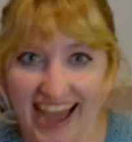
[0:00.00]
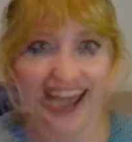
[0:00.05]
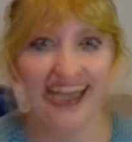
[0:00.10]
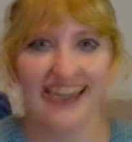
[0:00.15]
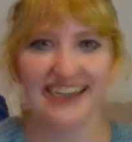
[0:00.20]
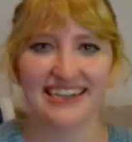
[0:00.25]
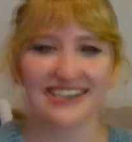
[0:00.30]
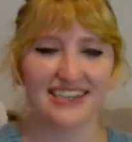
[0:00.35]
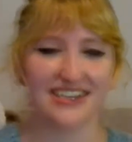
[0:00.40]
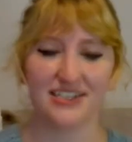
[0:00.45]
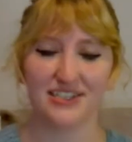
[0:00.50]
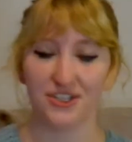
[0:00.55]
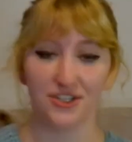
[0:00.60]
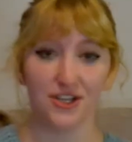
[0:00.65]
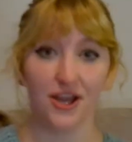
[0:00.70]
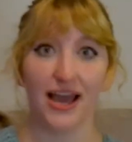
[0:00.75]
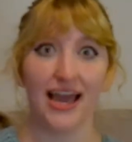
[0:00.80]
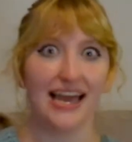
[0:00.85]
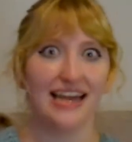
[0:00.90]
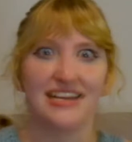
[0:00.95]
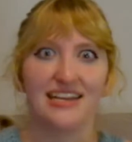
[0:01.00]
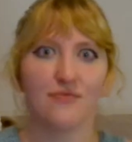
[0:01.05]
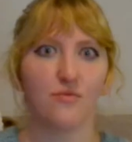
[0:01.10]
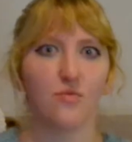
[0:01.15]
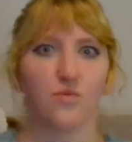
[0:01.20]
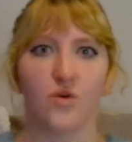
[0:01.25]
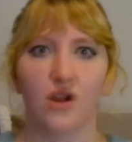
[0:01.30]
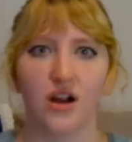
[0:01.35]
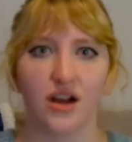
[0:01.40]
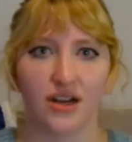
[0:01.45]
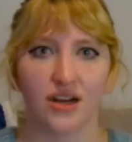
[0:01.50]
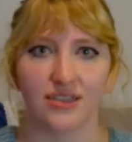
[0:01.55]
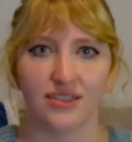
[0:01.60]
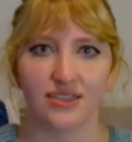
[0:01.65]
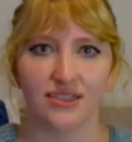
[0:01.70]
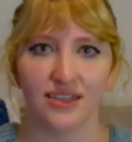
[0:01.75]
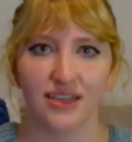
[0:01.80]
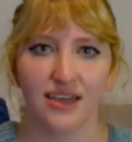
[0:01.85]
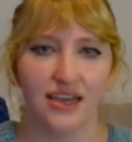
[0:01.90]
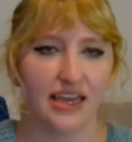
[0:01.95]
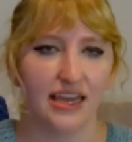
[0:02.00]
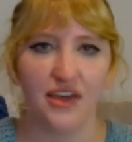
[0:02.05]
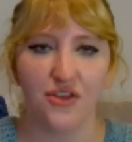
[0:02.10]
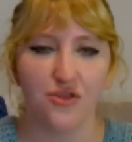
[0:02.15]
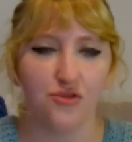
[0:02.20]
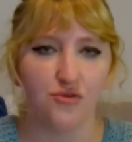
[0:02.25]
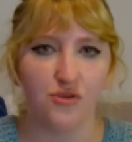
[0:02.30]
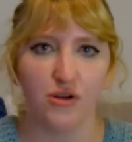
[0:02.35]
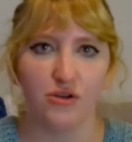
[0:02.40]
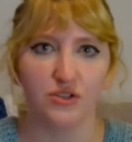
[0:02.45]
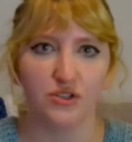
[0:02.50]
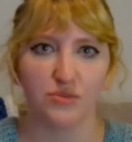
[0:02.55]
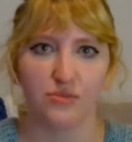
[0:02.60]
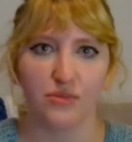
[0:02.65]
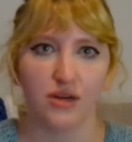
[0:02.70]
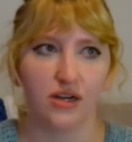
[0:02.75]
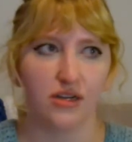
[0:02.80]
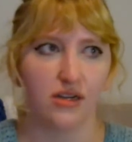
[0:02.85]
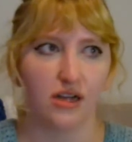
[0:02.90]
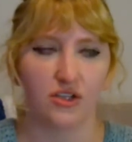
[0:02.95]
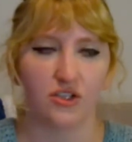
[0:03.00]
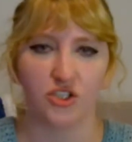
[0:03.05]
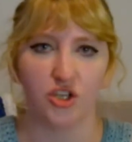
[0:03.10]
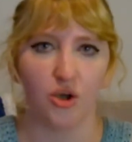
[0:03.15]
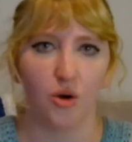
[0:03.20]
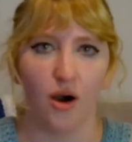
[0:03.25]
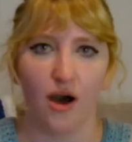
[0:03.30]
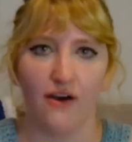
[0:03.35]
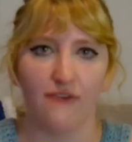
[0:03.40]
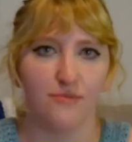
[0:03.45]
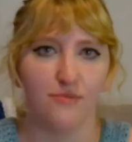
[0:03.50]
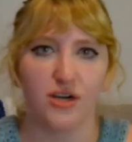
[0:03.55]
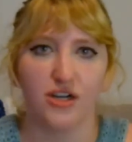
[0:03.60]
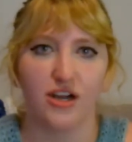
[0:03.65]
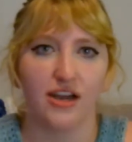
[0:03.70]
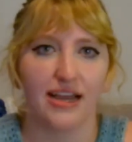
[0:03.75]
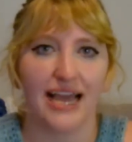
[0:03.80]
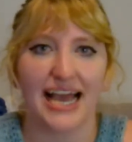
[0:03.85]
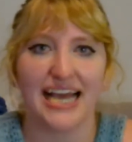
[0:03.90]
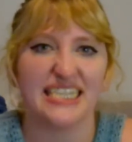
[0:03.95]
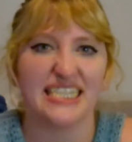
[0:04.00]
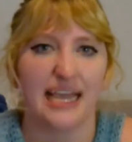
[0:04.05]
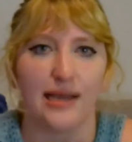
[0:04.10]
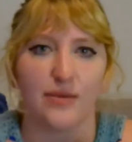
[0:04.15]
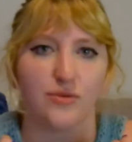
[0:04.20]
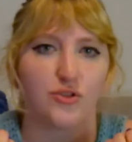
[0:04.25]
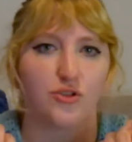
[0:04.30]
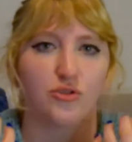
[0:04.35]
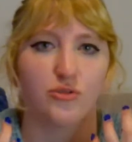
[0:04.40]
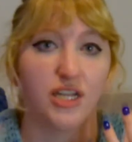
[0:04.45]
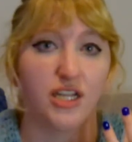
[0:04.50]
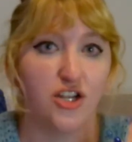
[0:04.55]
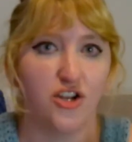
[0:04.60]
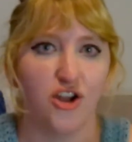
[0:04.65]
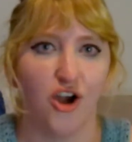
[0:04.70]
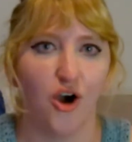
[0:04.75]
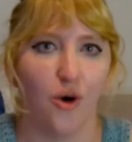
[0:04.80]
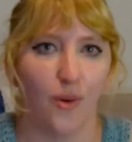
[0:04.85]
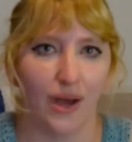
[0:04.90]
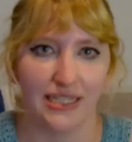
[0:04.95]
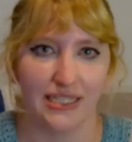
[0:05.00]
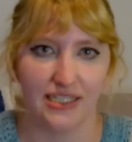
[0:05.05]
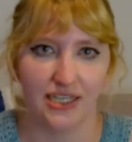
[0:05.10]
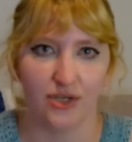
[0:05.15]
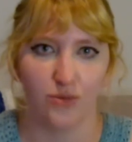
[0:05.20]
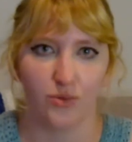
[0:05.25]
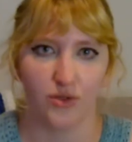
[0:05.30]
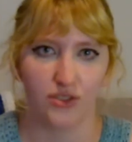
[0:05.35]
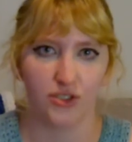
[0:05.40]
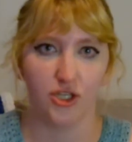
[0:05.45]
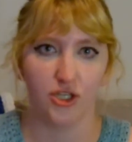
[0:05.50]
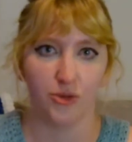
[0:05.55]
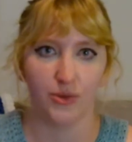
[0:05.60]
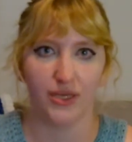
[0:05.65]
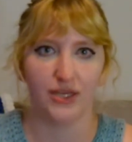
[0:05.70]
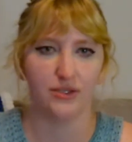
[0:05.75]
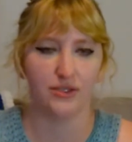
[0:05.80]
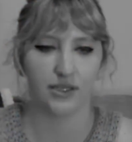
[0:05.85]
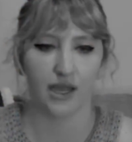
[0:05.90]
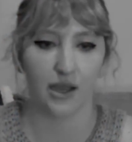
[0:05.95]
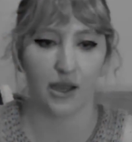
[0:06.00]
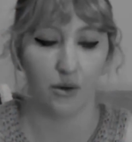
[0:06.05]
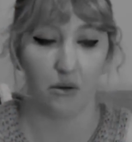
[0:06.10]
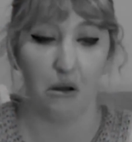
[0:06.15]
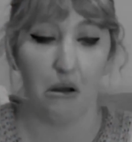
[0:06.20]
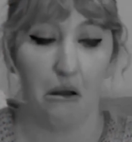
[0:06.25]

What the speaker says: And he does, you know, and it works. He throws Murdoch so off. Murdoch has absolutely no idea what to do. He's like,